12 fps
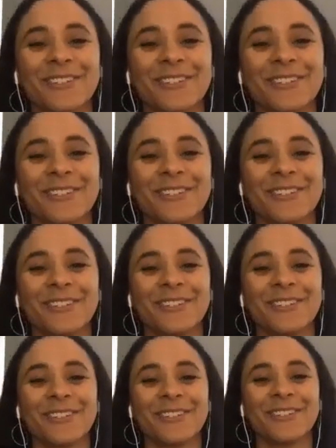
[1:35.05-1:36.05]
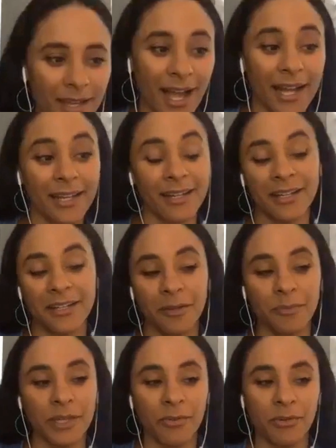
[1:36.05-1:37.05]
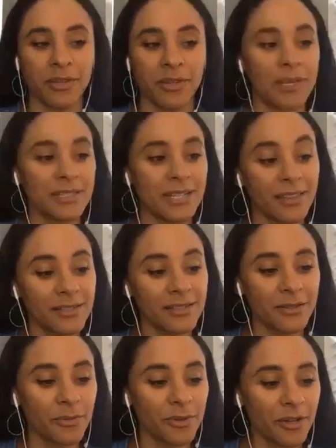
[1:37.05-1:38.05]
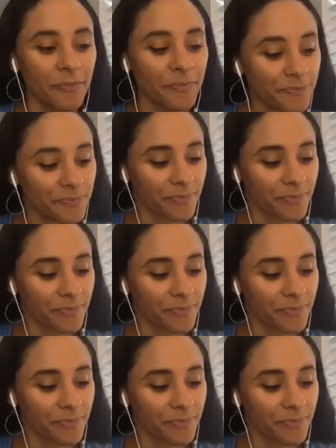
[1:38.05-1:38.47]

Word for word: And, and I didn't end up being one of the best athletes in the world,